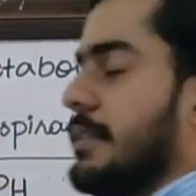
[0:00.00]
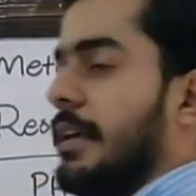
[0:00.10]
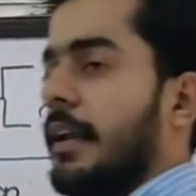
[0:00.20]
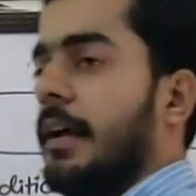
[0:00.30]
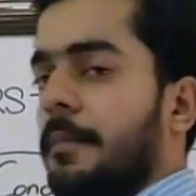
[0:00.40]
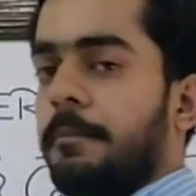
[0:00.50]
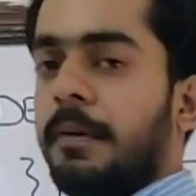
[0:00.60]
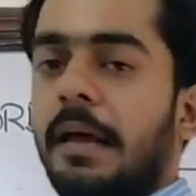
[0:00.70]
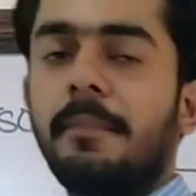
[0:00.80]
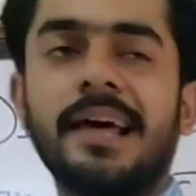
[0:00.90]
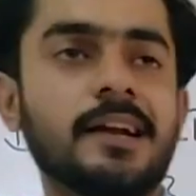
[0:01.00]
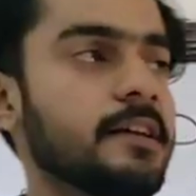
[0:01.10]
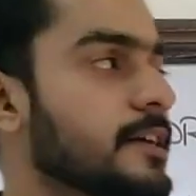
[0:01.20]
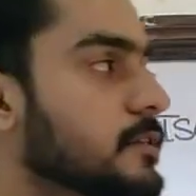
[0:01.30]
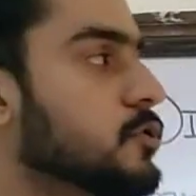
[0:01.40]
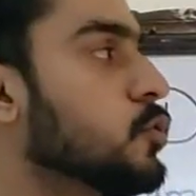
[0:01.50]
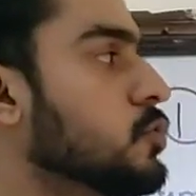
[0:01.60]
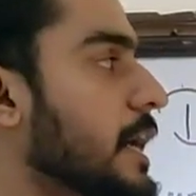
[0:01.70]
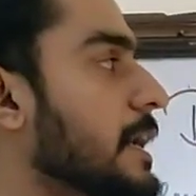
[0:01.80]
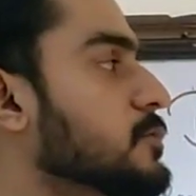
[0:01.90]
there are primarily two
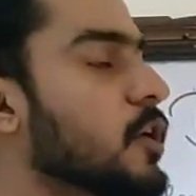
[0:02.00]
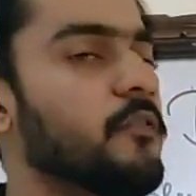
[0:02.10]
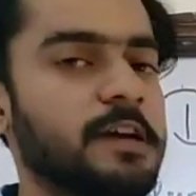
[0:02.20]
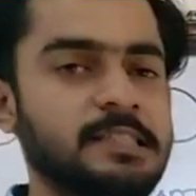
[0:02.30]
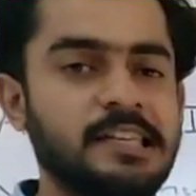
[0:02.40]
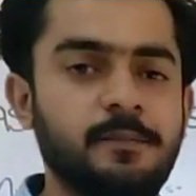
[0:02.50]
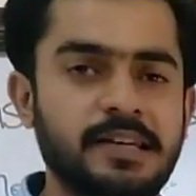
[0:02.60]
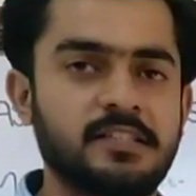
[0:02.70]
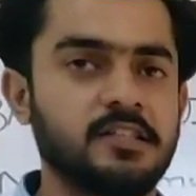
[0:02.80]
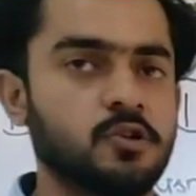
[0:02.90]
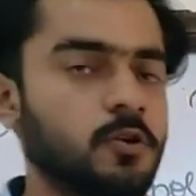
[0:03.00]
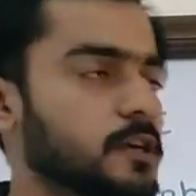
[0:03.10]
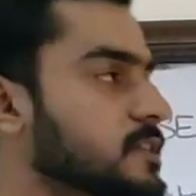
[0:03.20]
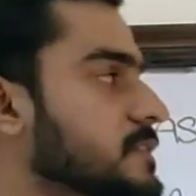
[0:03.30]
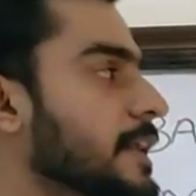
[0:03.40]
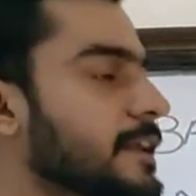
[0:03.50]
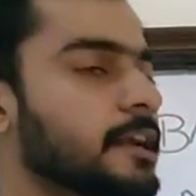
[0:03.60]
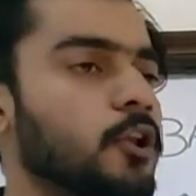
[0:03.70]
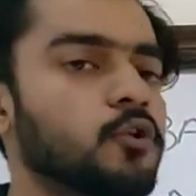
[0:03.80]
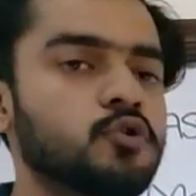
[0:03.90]
types of acid-base disorders that
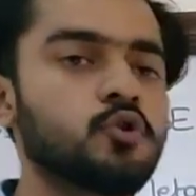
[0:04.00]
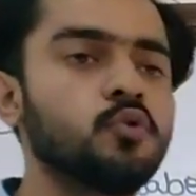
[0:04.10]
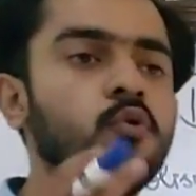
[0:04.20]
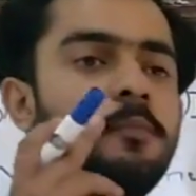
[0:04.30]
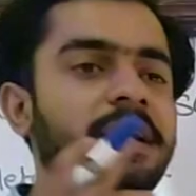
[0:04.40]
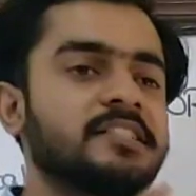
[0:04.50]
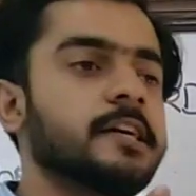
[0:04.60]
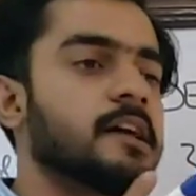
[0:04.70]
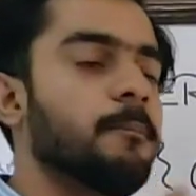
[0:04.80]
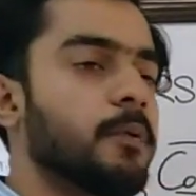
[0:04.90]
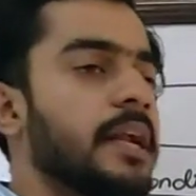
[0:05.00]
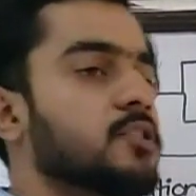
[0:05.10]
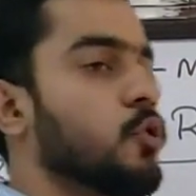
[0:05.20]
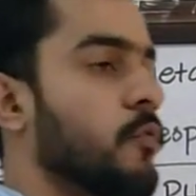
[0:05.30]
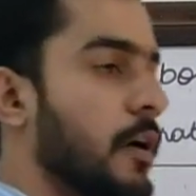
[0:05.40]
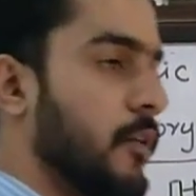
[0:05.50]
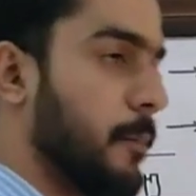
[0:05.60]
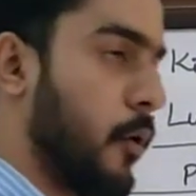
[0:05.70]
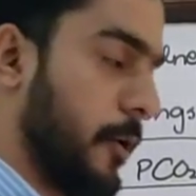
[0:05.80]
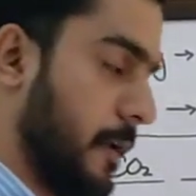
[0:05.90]
include two major components of our
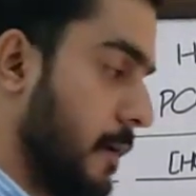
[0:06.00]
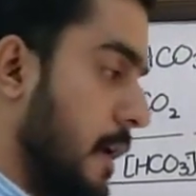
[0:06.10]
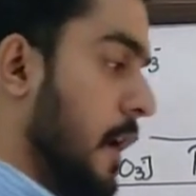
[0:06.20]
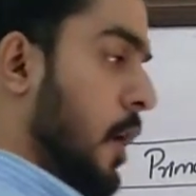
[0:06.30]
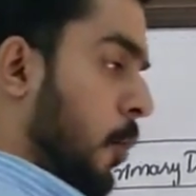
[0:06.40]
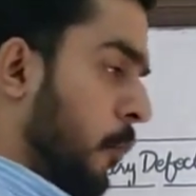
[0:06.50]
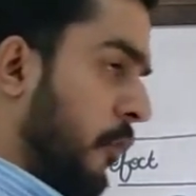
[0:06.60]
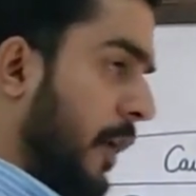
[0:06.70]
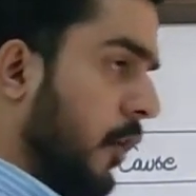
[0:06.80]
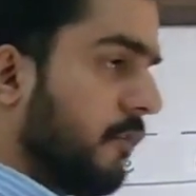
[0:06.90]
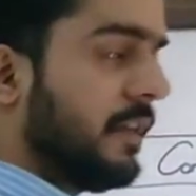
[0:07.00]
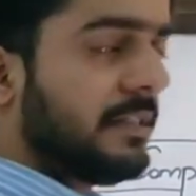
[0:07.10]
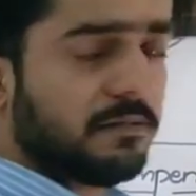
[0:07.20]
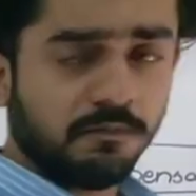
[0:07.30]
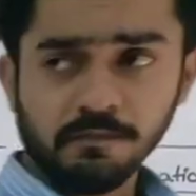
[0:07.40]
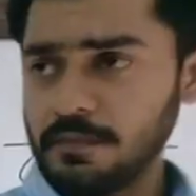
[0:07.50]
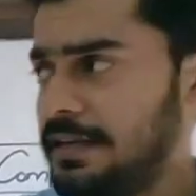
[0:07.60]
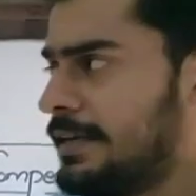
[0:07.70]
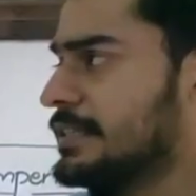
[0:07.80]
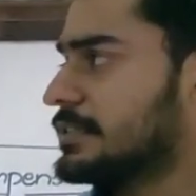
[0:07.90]
body. One of these
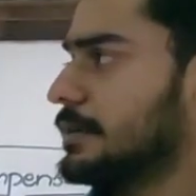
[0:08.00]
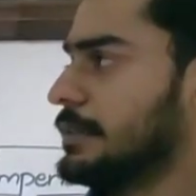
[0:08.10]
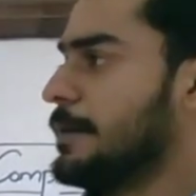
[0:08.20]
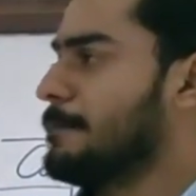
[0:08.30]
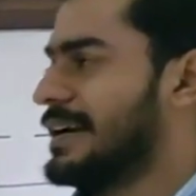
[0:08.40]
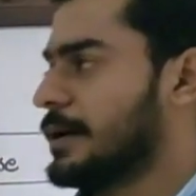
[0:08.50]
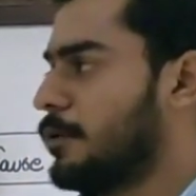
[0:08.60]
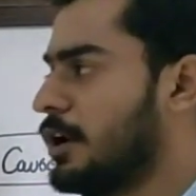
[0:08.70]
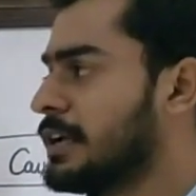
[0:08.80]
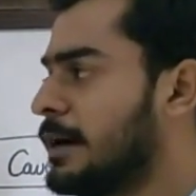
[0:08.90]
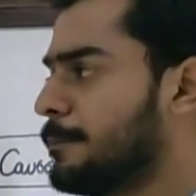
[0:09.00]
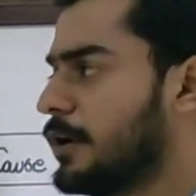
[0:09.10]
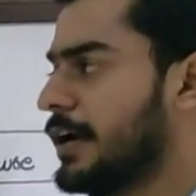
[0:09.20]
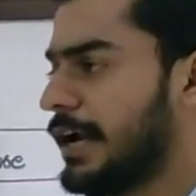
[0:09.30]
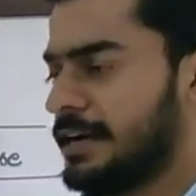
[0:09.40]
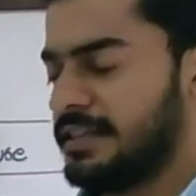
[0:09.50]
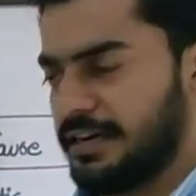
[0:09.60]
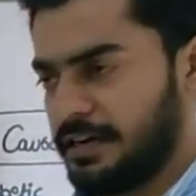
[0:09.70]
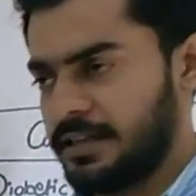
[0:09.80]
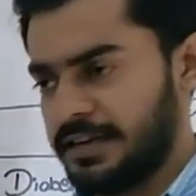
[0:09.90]
is the metabolic component and the
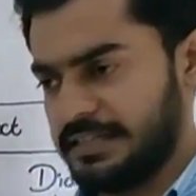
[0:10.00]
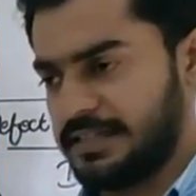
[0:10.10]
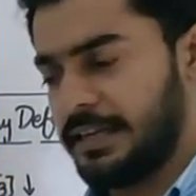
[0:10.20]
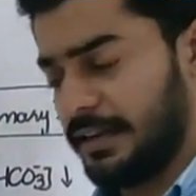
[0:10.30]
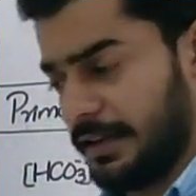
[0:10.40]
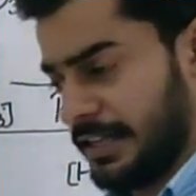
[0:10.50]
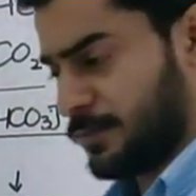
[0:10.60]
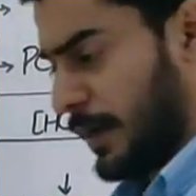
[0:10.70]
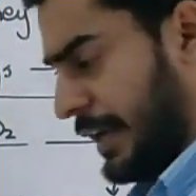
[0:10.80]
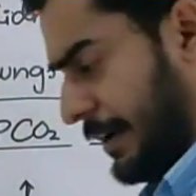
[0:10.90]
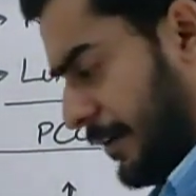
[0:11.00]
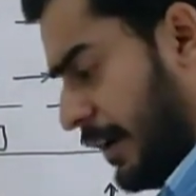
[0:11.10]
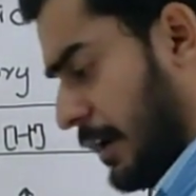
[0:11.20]
other is the respiratory